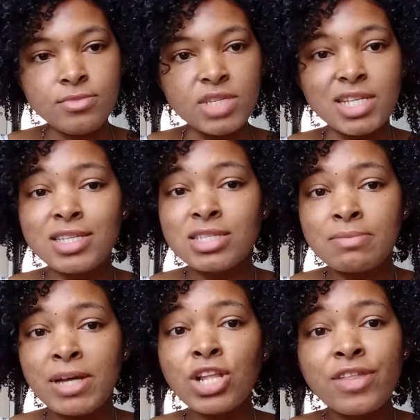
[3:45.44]
The
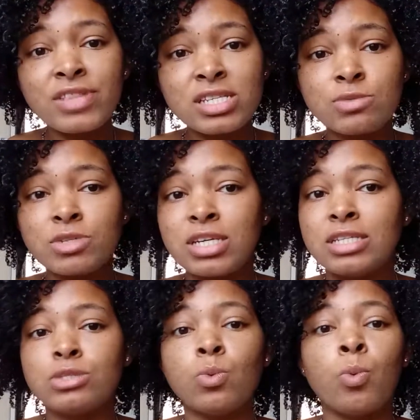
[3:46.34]
smell on this one
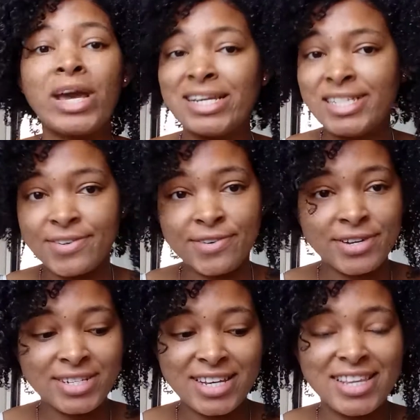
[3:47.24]
is way
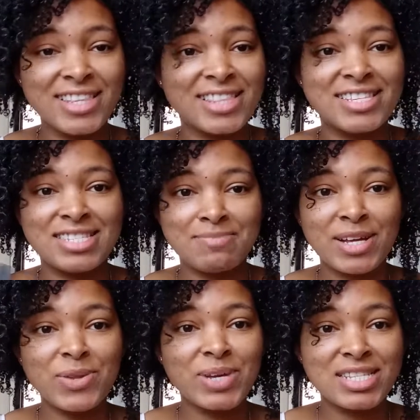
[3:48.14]
different than the smell
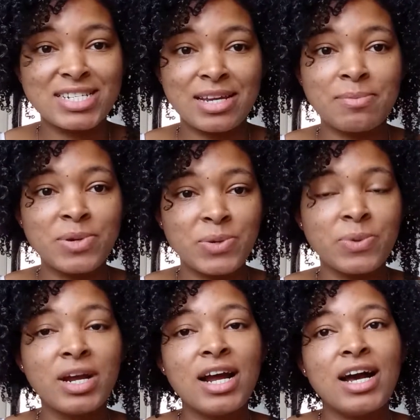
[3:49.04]
on the shampoo.
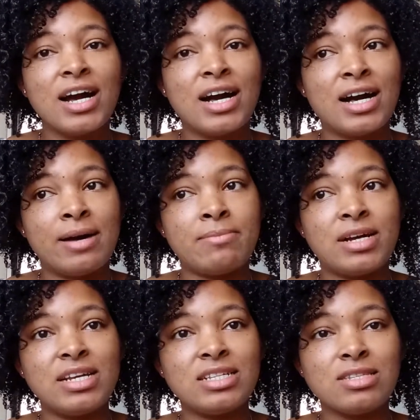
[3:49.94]

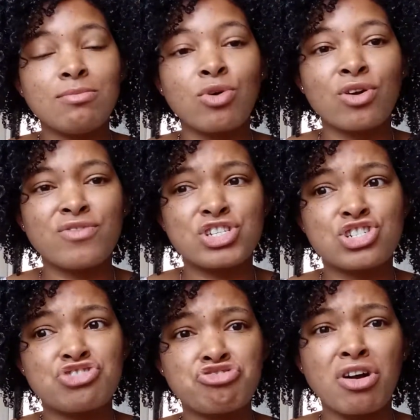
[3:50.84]
It's more of a
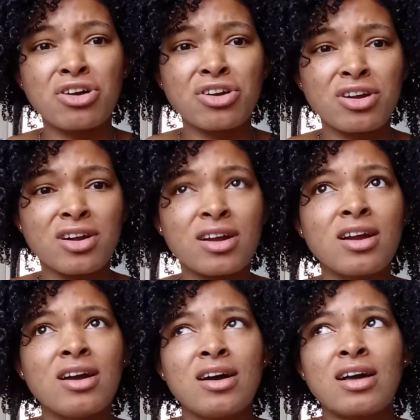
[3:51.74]
stronger,
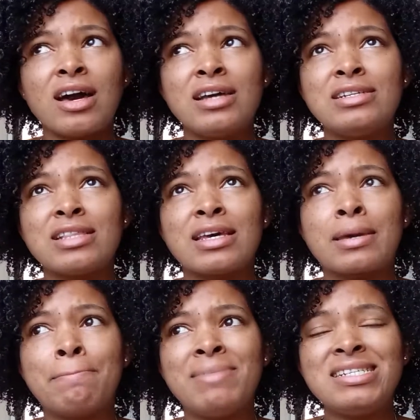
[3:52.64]
kind of like
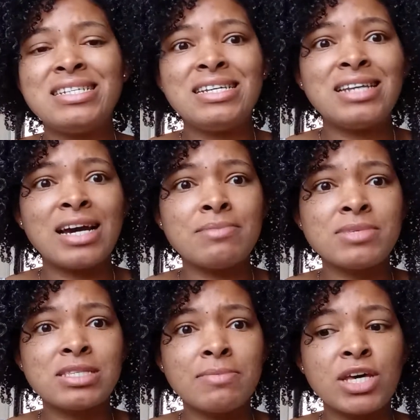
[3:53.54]
minty type
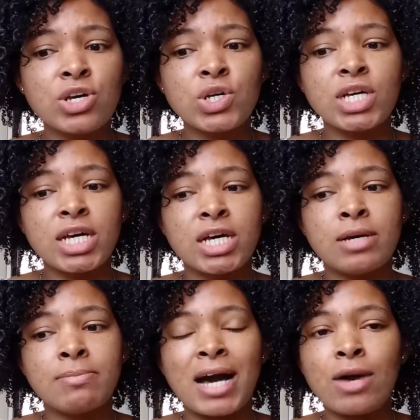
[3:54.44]
smell.
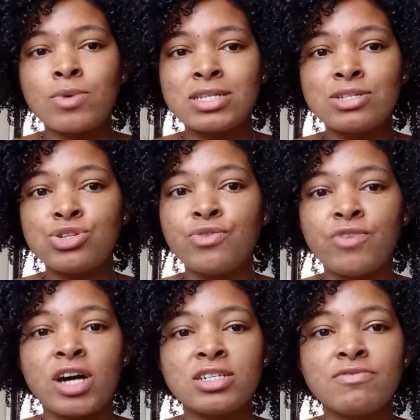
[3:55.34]
I wasn't too
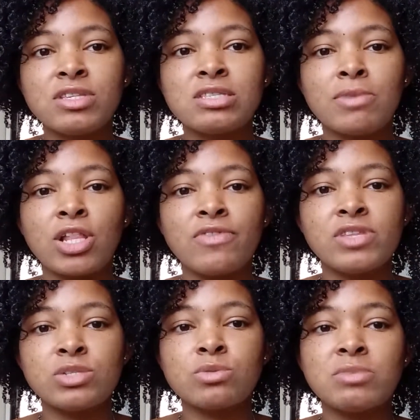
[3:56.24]
fond of the smell on
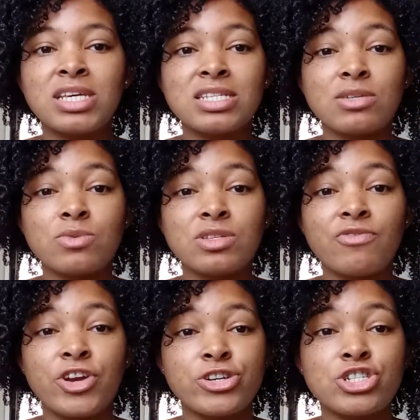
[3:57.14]
this one because it was
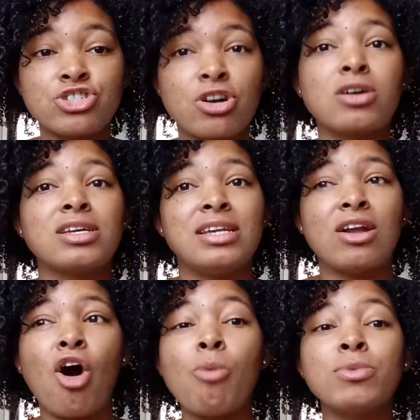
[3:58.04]
very strong and it
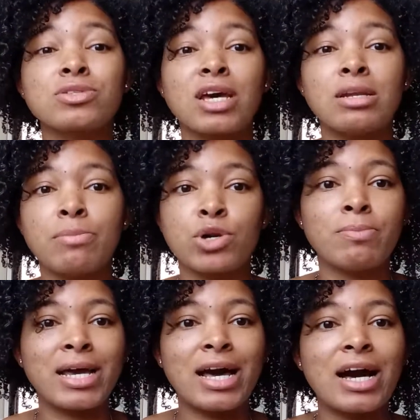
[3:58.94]
almost kind of burnt
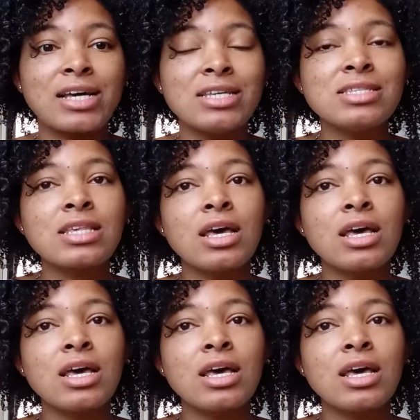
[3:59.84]
my eyes.